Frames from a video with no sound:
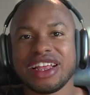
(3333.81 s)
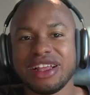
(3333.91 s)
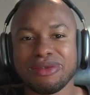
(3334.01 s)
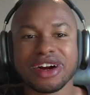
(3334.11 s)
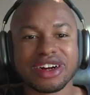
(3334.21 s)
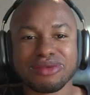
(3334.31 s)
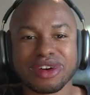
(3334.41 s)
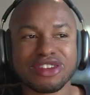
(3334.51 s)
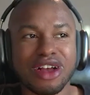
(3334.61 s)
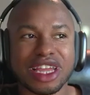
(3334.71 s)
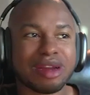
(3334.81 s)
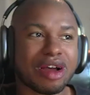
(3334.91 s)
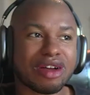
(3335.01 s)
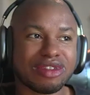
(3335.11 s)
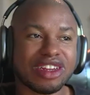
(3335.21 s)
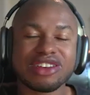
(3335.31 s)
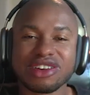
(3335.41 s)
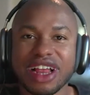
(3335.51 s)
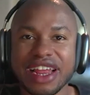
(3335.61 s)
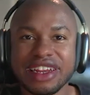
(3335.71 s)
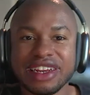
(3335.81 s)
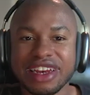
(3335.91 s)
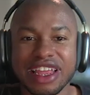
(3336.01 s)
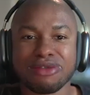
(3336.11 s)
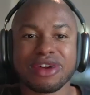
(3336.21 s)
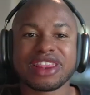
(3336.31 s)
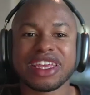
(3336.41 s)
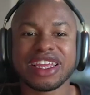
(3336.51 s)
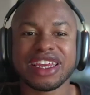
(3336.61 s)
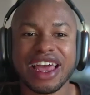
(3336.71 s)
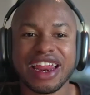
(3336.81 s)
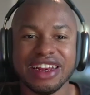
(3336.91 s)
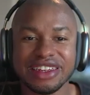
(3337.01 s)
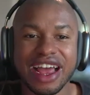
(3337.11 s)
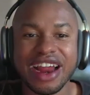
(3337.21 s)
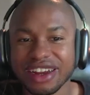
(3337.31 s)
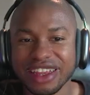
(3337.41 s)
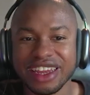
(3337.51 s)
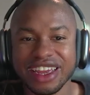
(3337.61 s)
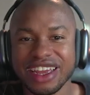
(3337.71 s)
We're talking about digital identity and rethinking that entirely.